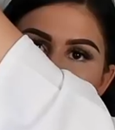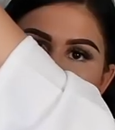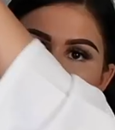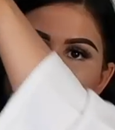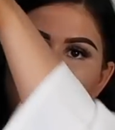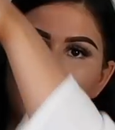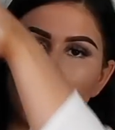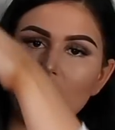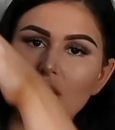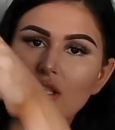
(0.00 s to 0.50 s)

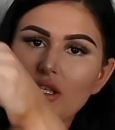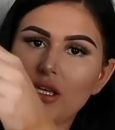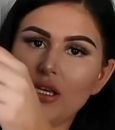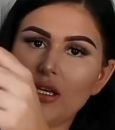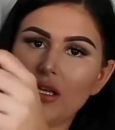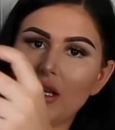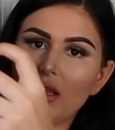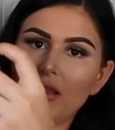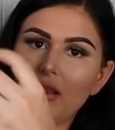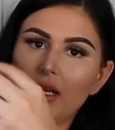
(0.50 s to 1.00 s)

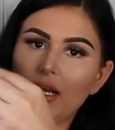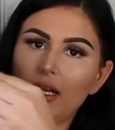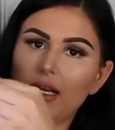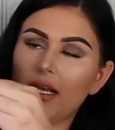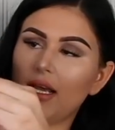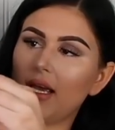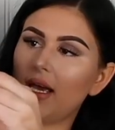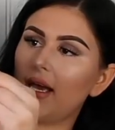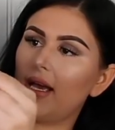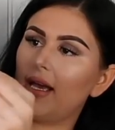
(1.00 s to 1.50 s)
situation, and then
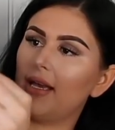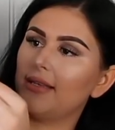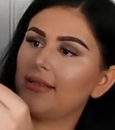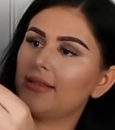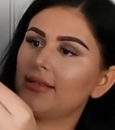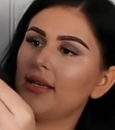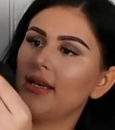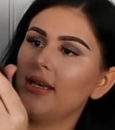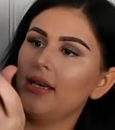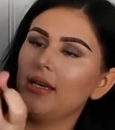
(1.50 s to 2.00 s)
it
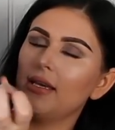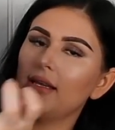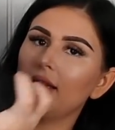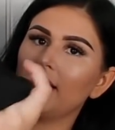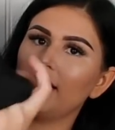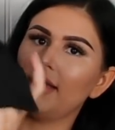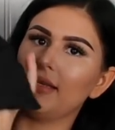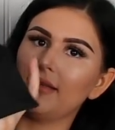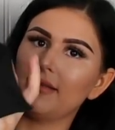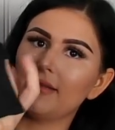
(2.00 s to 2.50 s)
has
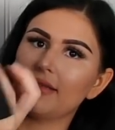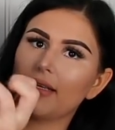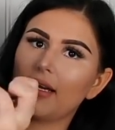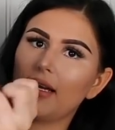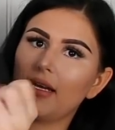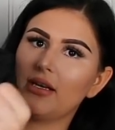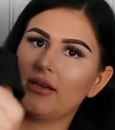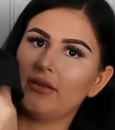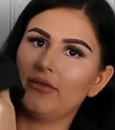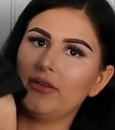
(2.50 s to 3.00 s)
these
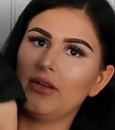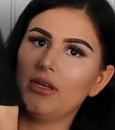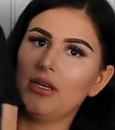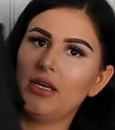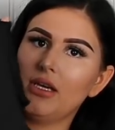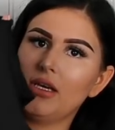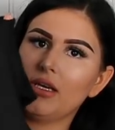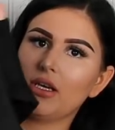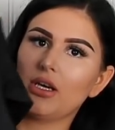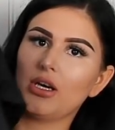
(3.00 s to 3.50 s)
kind of
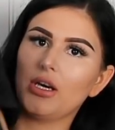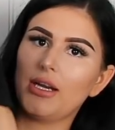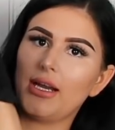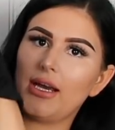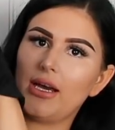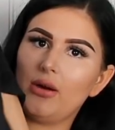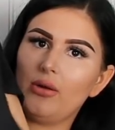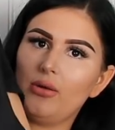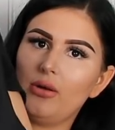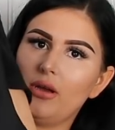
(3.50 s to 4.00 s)
cut
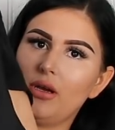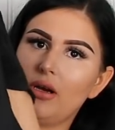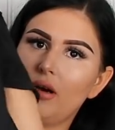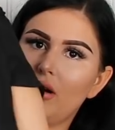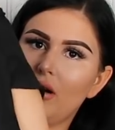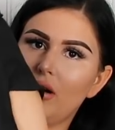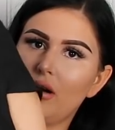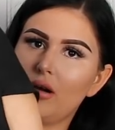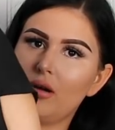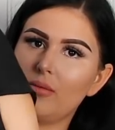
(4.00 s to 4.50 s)
out
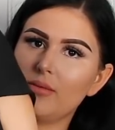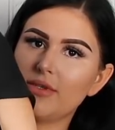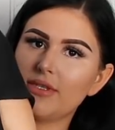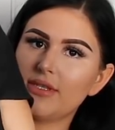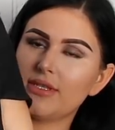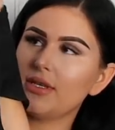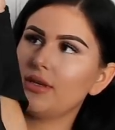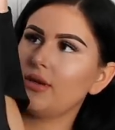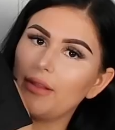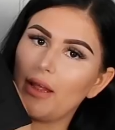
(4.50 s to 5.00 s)

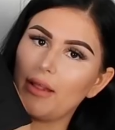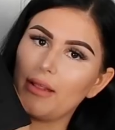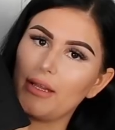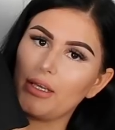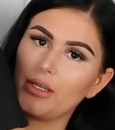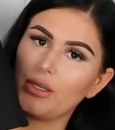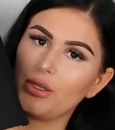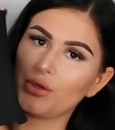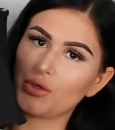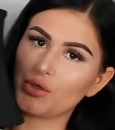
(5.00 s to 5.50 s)
arms that
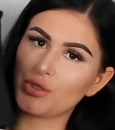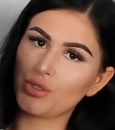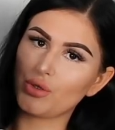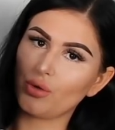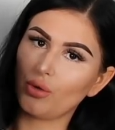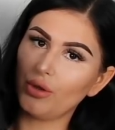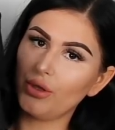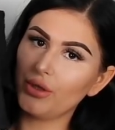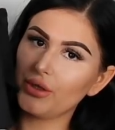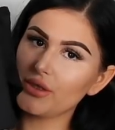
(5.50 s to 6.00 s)
let your
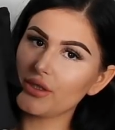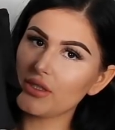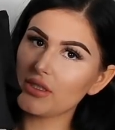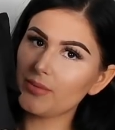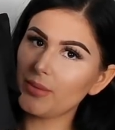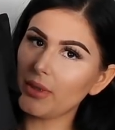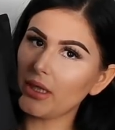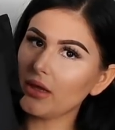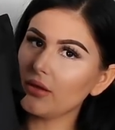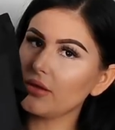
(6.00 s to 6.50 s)
shoulders
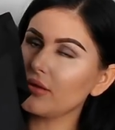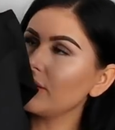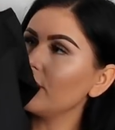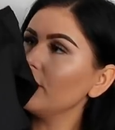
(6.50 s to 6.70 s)
peek